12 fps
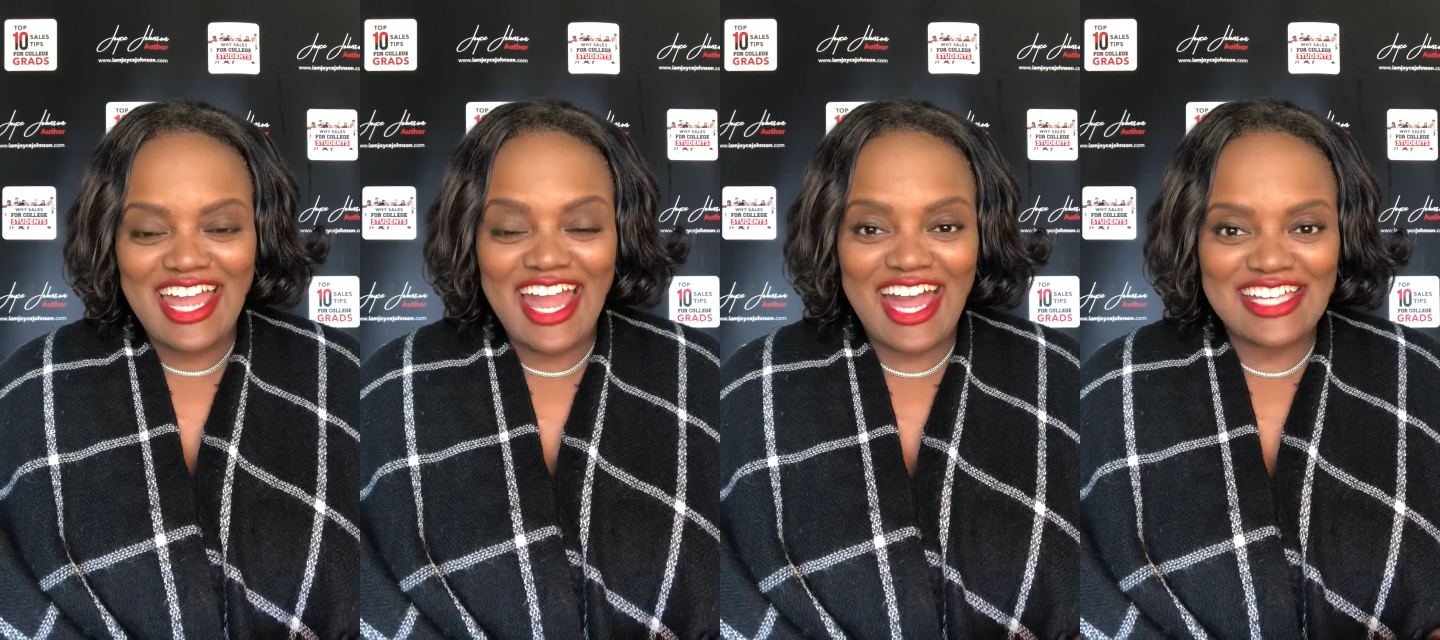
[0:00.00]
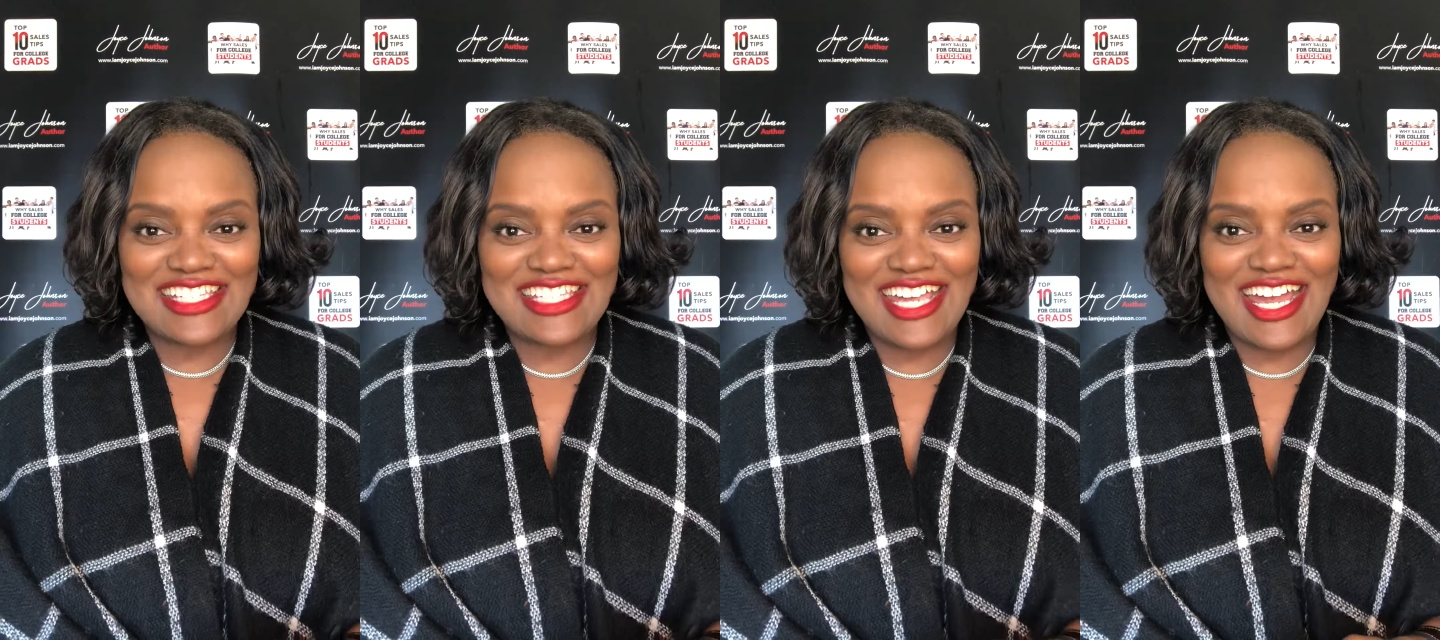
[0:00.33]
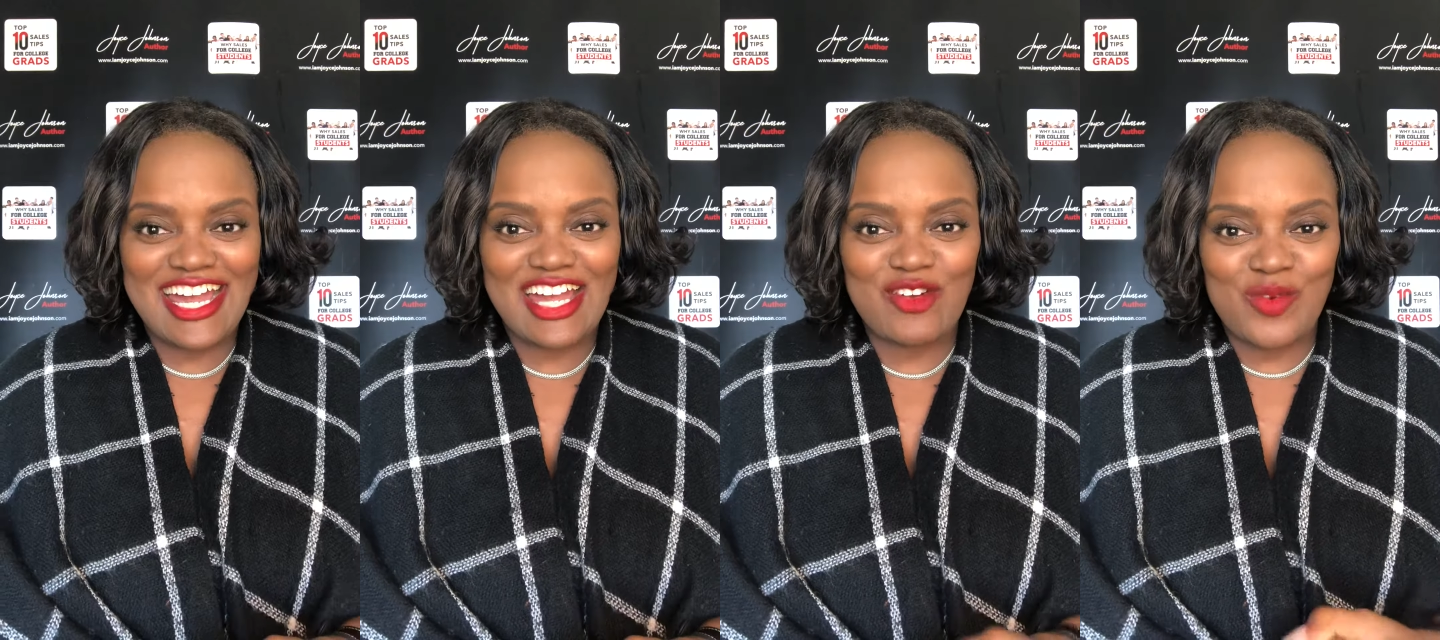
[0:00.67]

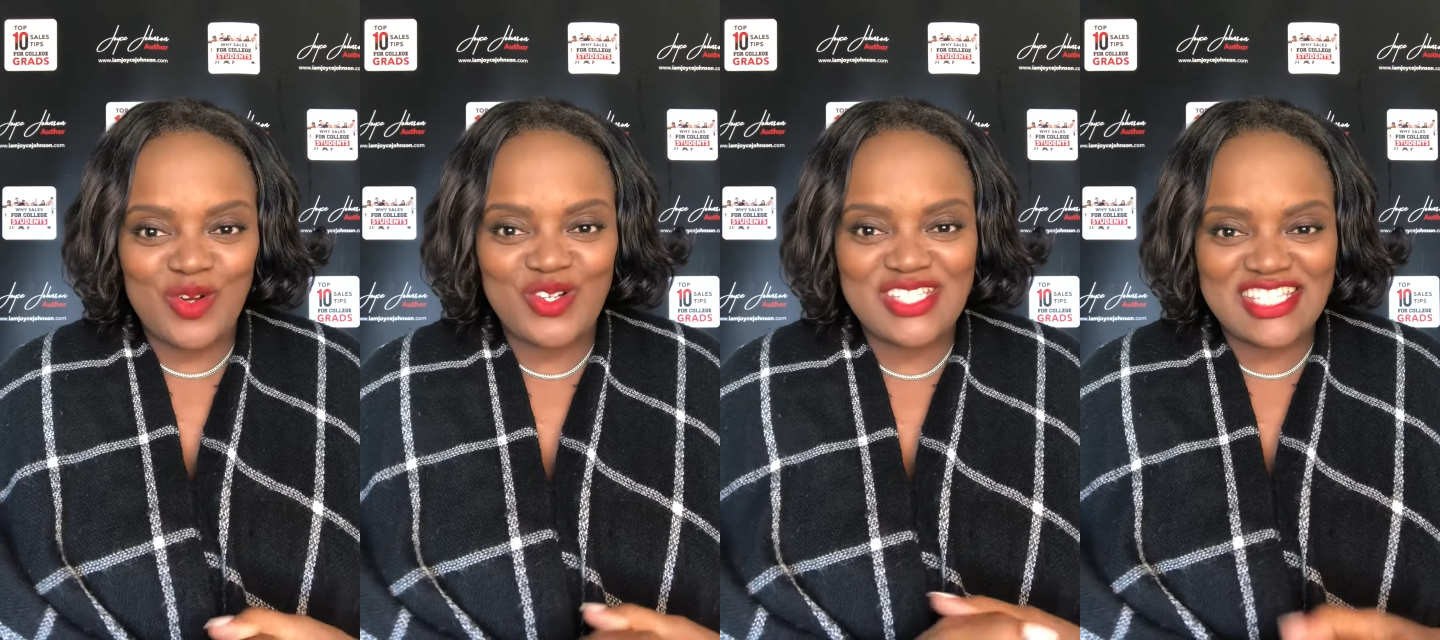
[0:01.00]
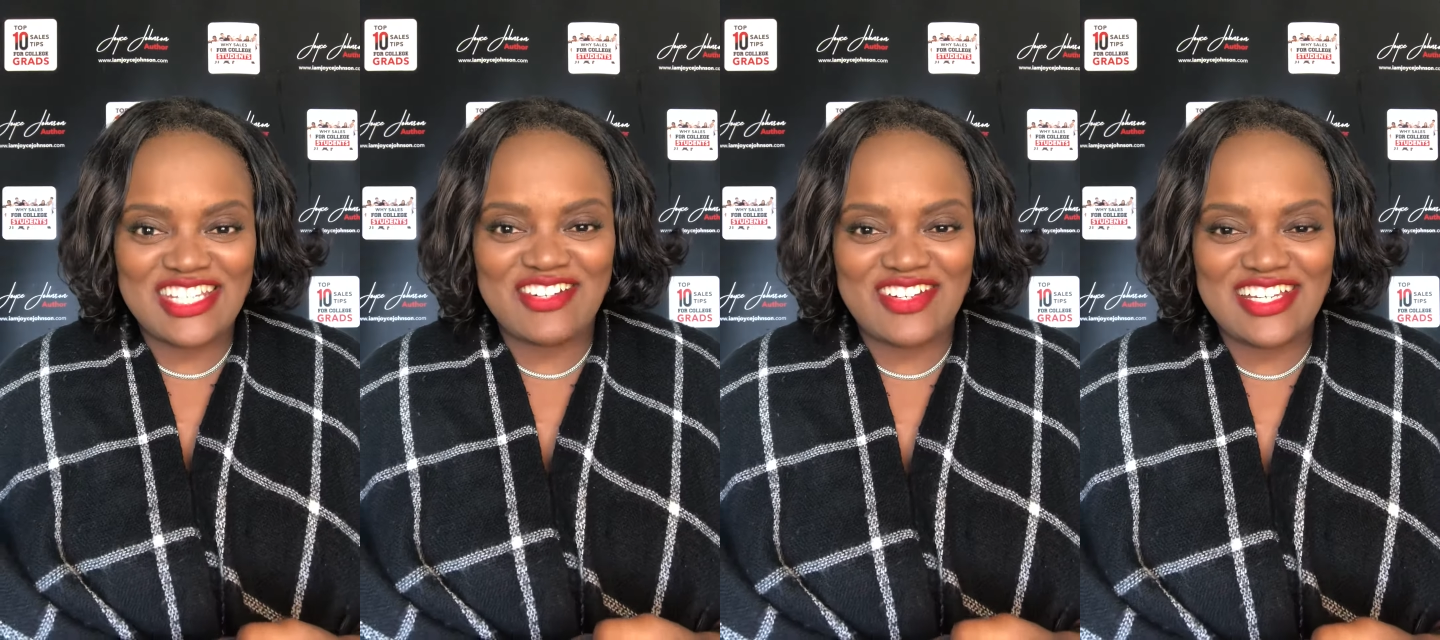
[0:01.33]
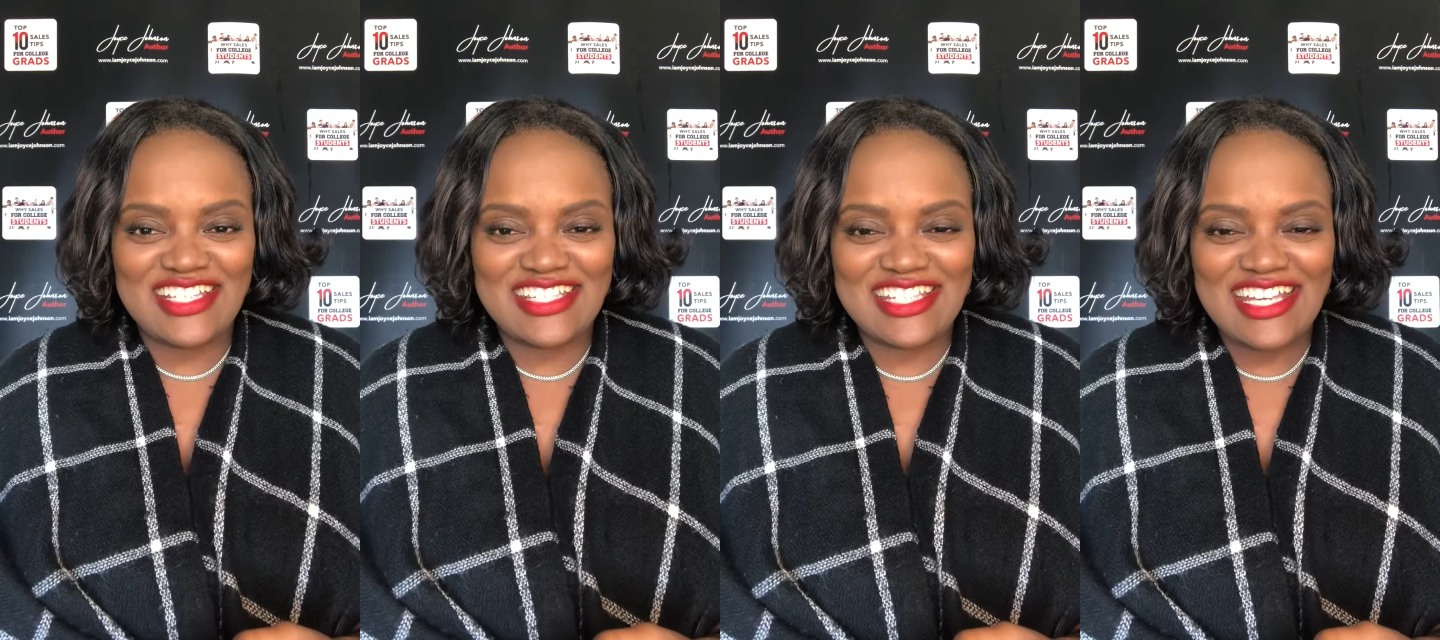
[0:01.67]
hashtag World
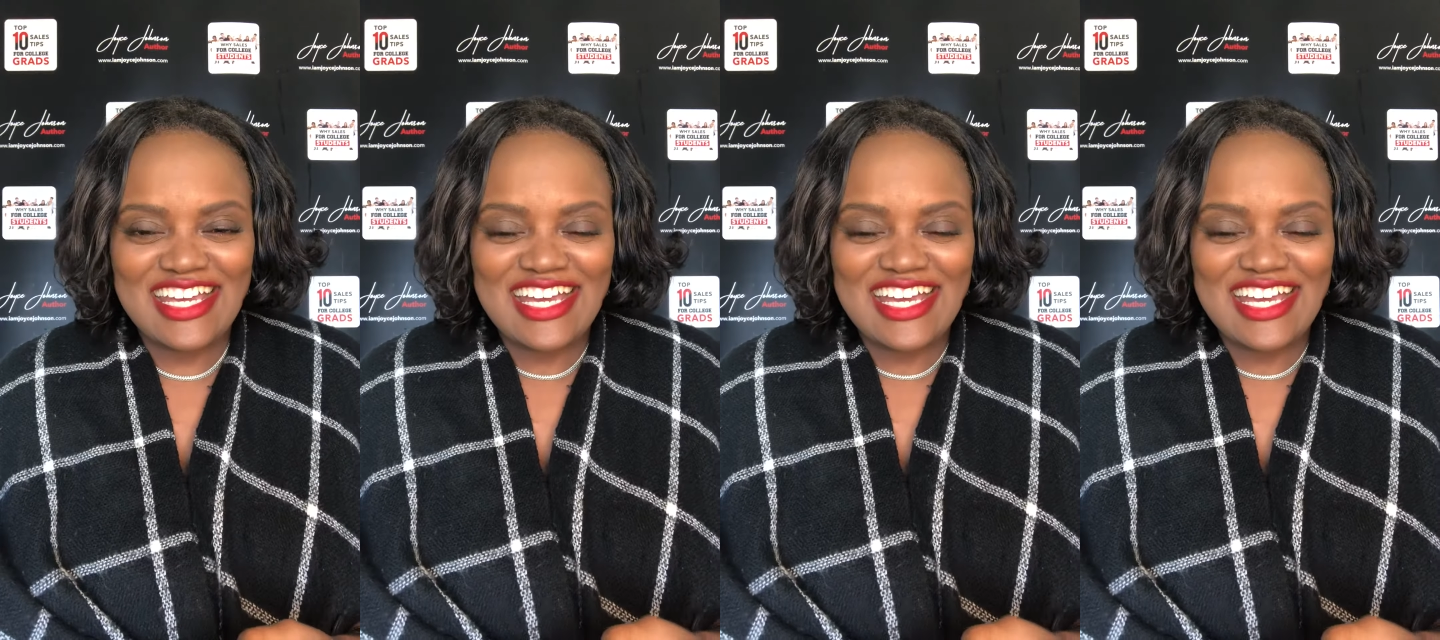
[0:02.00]
Series.